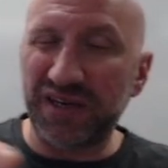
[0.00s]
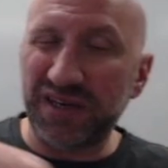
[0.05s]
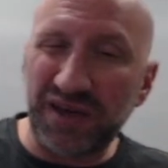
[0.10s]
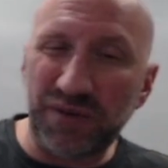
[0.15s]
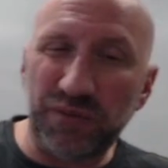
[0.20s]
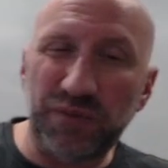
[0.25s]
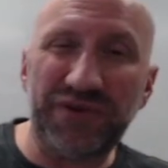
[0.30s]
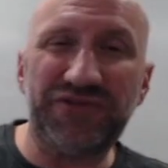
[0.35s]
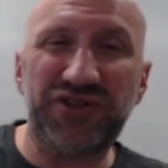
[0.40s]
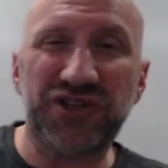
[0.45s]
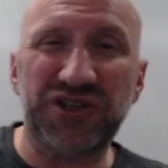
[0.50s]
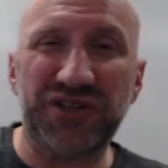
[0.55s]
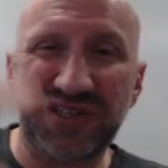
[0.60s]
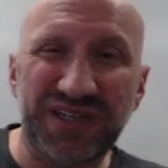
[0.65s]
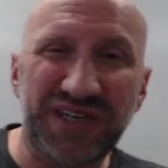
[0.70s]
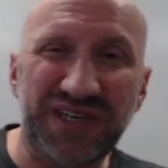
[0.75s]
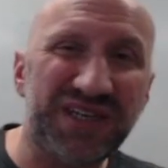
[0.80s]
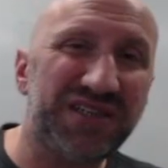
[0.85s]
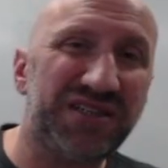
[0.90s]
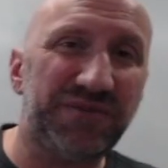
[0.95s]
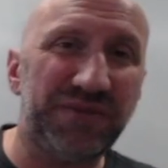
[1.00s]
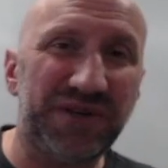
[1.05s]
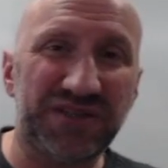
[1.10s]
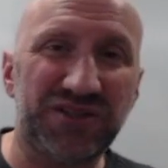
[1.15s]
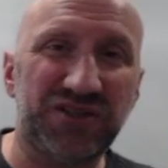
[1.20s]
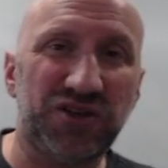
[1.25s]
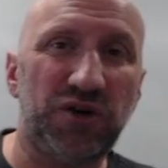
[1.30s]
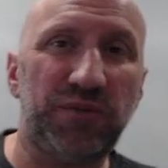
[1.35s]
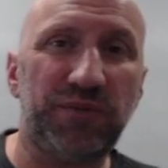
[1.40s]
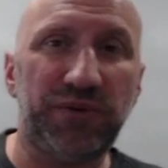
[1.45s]
And again, we've just seen some
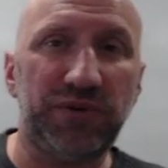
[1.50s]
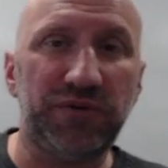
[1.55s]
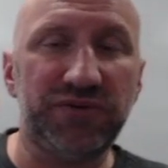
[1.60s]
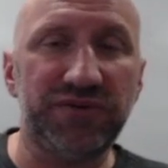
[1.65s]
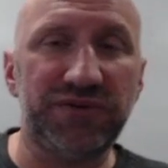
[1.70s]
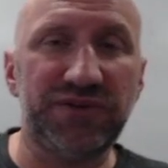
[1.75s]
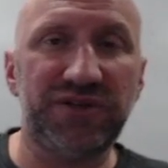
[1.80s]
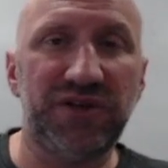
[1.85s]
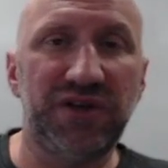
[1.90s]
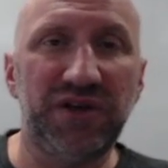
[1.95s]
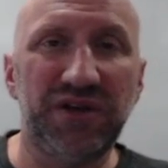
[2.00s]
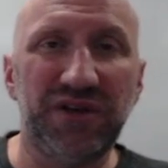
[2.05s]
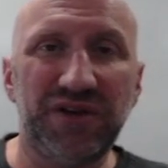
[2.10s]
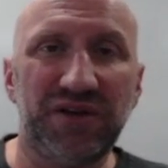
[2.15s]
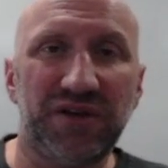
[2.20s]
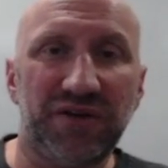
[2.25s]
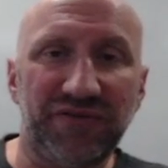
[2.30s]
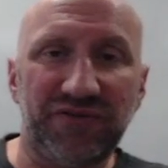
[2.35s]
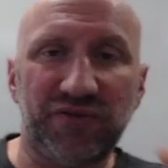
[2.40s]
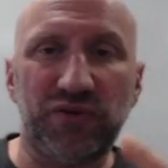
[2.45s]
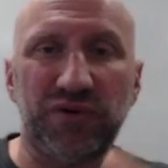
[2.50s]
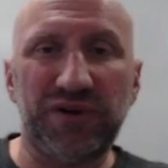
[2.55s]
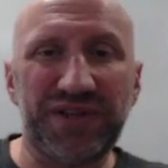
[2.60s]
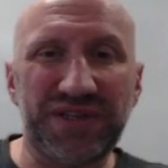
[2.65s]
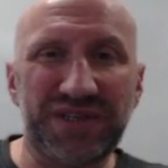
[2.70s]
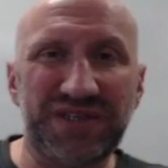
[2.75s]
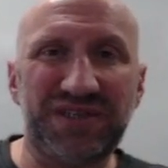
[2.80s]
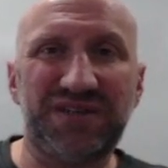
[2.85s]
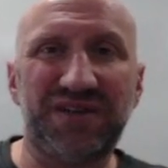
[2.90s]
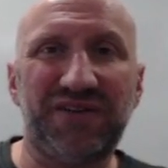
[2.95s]
examples of all
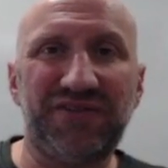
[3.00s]
of this